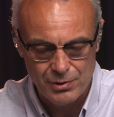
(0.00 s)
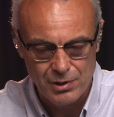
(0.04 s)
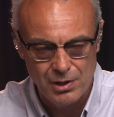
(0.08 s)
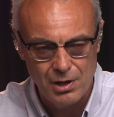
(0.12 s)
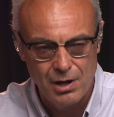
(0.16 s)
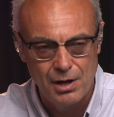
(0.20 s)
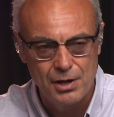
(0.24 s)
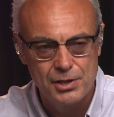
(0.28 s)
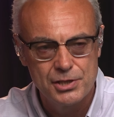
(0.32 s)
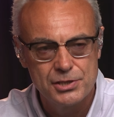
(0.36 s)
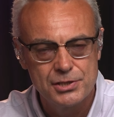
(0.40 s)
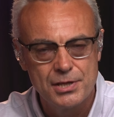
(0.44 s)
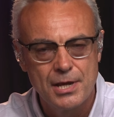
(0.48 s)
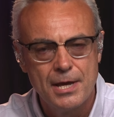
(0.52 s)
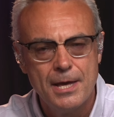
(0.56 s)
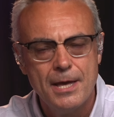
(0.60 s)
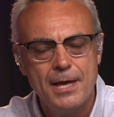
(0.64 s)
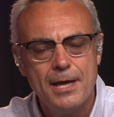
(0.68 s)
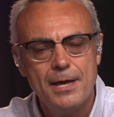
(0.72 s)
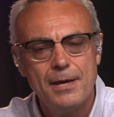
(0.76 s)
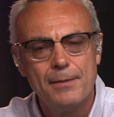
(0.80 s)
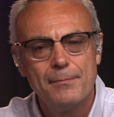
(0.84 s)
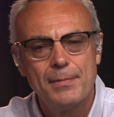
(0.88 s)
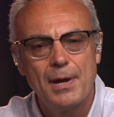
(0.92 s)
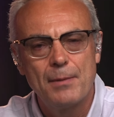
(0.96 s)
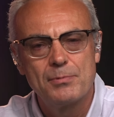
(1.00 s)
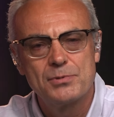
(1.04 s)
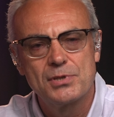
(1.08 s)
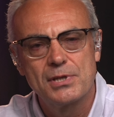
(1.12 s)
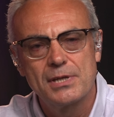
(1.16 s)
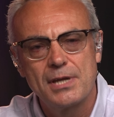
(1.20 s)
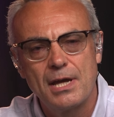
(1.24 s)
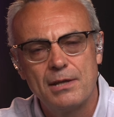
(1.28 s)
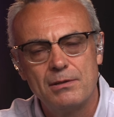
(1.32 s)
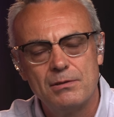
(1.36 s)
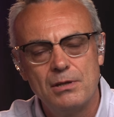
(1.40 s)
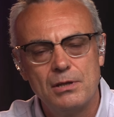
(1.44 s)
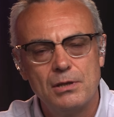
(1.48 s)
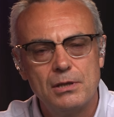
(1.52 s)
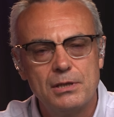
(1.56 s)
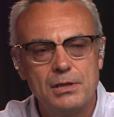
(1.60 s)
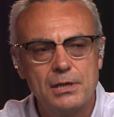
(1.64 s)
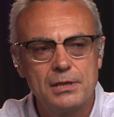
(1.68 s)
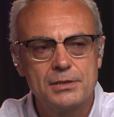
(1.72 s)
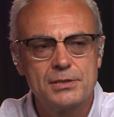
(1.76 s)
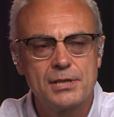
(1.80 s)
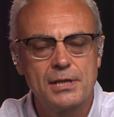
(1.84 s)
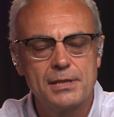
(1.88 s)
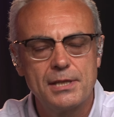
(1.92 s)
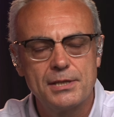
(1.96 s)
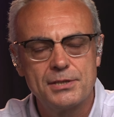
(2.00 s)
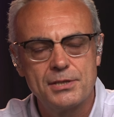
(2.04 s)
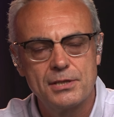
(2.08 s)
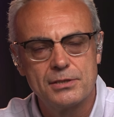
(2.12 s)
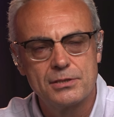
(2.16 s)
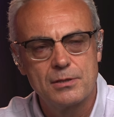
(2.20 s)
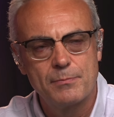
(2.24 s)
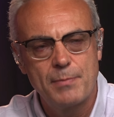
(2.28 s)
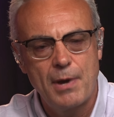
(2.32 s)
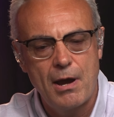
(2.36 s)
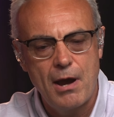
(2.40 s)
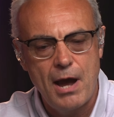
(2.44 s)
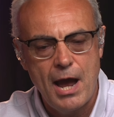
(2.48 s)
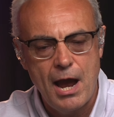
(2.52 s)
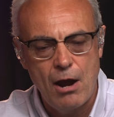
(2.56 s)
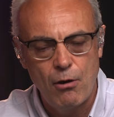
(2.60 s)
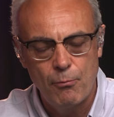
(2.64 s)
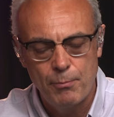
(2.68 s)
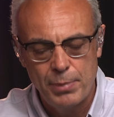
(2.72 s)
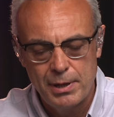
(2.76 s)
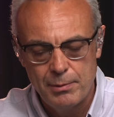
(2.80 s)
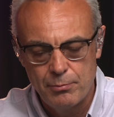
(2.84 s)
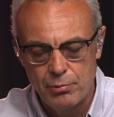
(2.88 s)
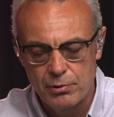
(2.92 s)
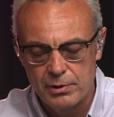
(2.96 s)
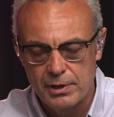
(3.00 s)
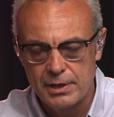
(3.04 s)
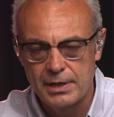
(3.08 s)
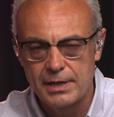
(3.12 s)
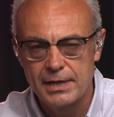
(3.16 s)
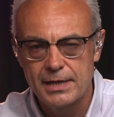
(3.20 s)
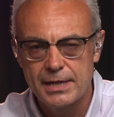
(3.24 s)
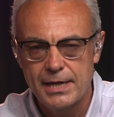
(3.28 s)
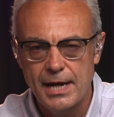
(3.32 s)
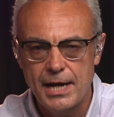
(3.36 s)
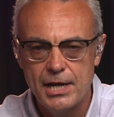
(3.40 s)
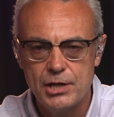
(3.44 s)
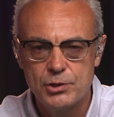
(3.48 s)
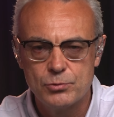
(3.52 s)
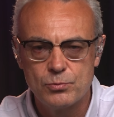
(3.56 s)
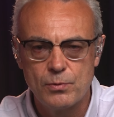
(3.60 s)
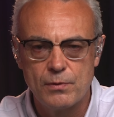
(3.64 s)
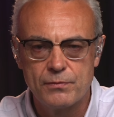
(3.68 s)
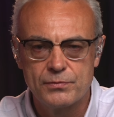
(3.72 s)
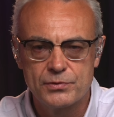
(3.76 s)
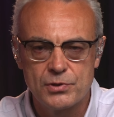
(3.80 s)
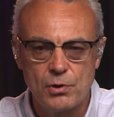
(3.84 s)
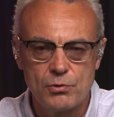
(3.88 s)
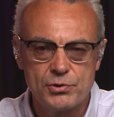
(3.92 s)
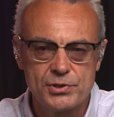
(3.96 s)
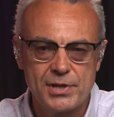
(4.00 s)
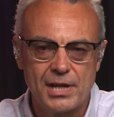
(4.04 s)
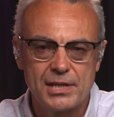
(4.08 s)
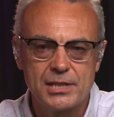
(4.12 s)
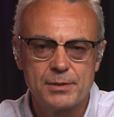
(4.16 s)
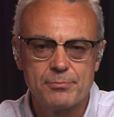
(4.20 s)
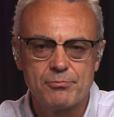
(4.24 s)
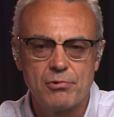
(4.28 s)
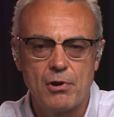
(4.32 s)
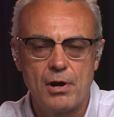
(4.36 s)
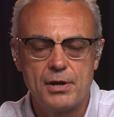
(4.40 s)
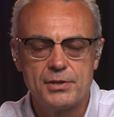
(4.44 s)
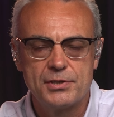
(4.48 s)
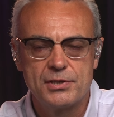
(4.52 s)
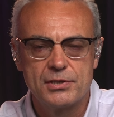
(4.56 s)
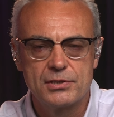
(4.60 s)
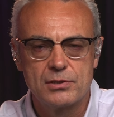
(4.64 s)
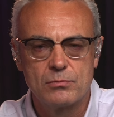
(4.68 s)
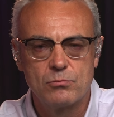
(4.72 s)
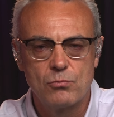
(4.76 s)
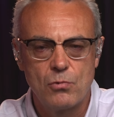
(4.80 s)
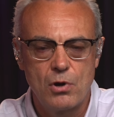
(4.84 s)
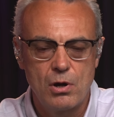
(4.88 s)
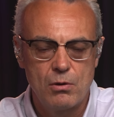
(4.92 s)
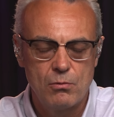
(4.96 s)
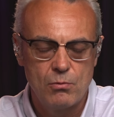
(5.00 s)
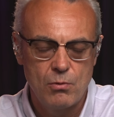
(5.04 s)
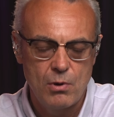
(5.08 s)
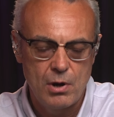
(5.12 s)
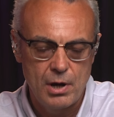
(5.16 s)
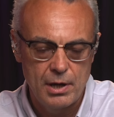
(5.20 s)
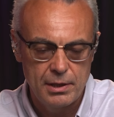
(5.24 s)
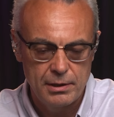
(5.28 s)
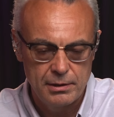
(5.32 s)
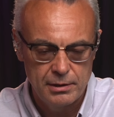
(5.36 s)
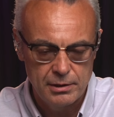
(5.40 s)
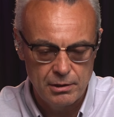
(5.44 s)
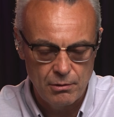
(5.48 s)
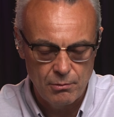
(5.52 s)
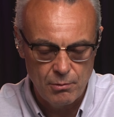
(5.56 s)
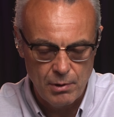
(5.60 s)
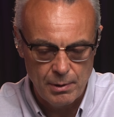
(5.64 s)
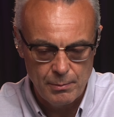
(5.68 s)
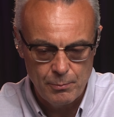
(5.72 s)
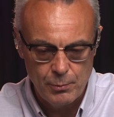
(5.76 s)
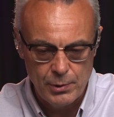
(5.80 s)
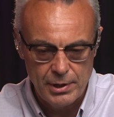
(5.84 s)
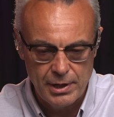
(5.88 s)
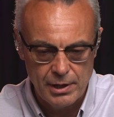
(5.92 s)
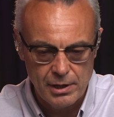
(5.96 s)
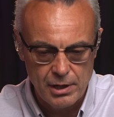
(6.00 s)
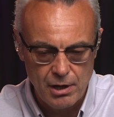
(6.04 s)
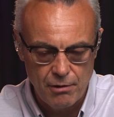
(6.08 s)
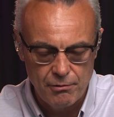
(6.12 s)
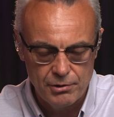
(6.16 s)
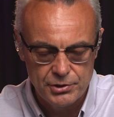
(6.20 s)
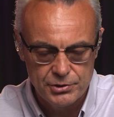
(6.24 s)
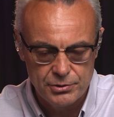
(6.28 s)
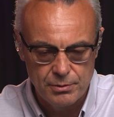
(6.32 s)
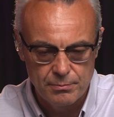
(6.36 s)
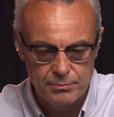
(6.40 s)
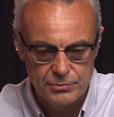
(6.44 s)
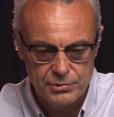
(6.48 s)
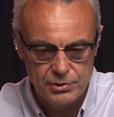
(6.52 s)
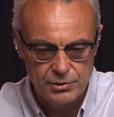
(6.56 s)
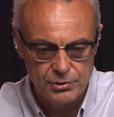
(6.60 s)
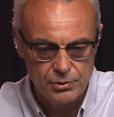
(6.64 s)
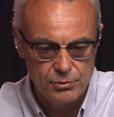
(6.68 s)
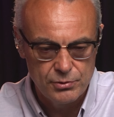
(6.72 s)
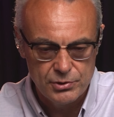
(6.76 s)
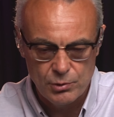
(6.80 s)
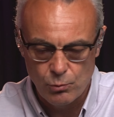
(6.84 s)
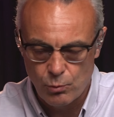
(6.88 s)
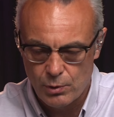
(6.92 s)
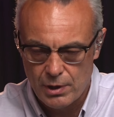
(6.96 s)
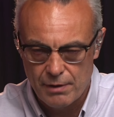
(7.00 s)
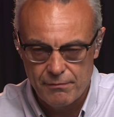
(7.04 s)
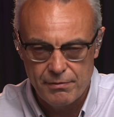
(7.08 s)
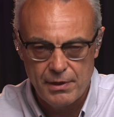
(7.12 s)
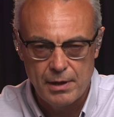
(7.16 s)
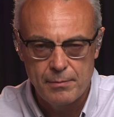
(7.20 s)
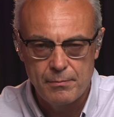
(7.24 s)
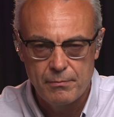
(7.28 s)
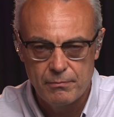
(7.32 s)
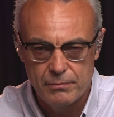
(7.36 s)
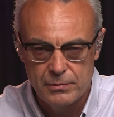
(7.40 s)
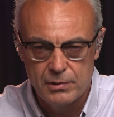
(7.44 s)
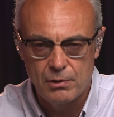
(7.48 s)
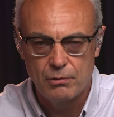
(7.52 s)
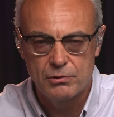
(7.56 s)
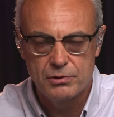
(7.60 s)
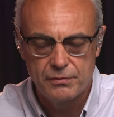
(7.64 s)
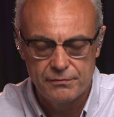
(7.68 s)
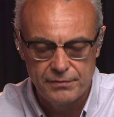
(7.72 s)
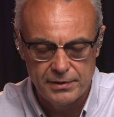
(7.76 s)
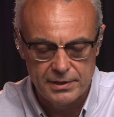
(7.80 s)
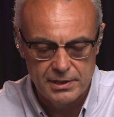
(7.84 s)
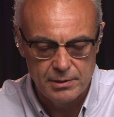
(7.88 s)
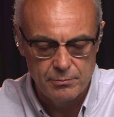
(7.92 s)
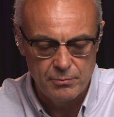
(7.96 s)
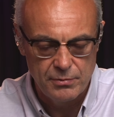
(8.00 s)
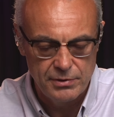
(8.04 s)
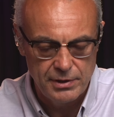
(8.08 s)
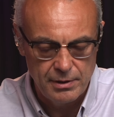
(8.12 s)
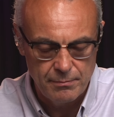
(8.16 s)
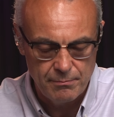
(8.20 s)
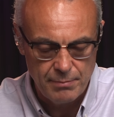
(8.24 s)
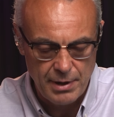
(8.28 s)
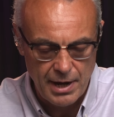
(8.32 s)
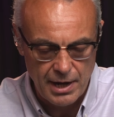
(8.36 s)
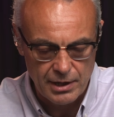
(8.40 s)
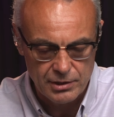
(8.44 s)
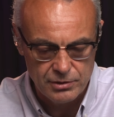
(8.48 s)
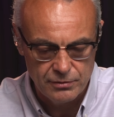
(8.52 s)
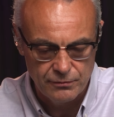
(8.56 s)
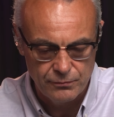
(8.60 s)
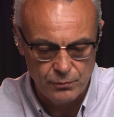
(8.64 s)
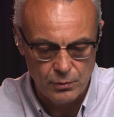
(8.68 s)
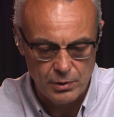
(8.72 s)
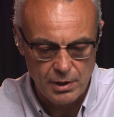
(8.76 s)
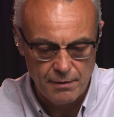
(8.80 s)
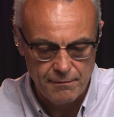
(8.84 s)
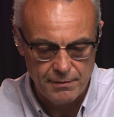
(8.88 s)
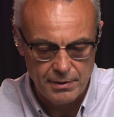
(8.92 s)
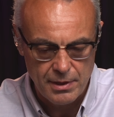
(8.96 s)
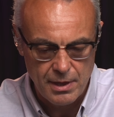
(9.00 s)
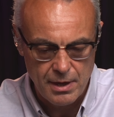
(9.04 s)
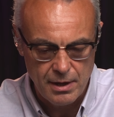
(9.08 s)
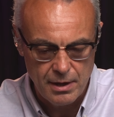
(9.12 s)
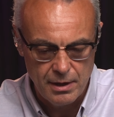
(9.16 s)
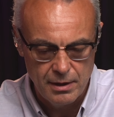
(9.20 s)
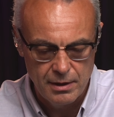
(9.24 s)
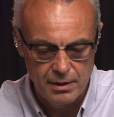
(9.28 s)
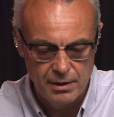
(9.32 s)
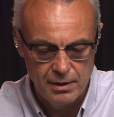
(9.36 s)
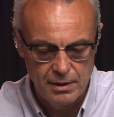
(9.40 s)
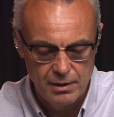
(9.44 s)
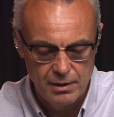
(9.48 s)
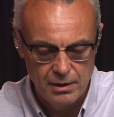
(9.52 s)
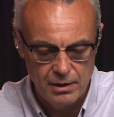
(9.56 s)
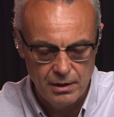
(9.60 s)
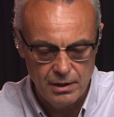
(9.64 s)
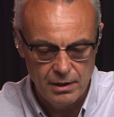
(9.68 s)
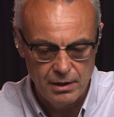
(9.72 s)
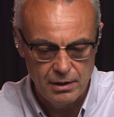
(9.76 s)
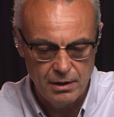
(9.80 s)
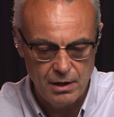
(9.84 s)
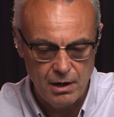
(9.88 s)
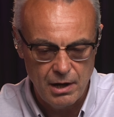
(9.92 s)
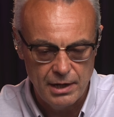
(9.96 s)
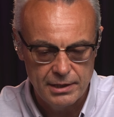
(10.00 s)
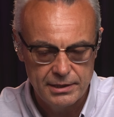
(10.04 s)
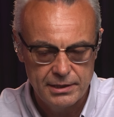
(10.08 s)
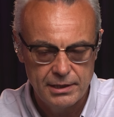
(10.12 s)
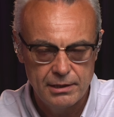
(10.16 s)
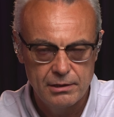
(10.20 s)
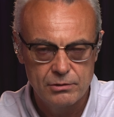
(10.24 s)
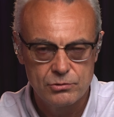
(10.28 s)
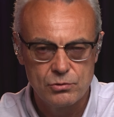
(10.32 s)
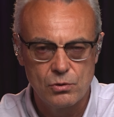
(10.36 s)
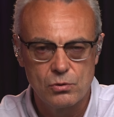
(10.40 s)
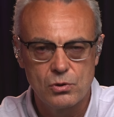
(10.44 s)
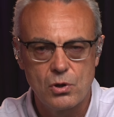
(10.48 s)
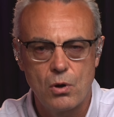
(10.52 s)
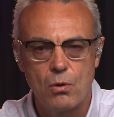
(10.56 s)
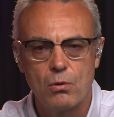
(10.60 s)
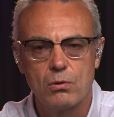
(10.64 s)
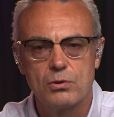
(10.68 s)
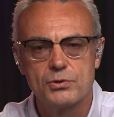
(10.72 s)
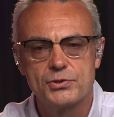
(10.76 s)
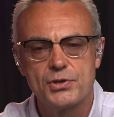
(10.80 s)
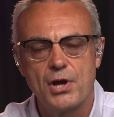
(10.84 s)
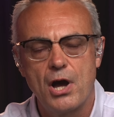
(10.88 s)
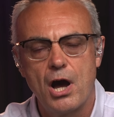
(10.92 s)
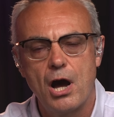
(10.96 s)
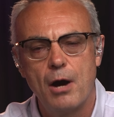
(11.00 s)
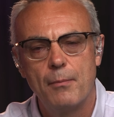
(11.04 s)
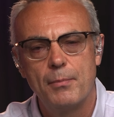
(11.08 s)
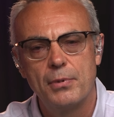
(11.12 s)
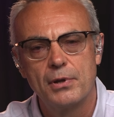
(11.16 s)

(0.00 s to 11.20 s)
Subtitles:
clients. Perhaps again, so this is about how people can engage with social enterprises and why we encourage them to do so, whatever they to fit in with the impact of whatever their ideas or goals are.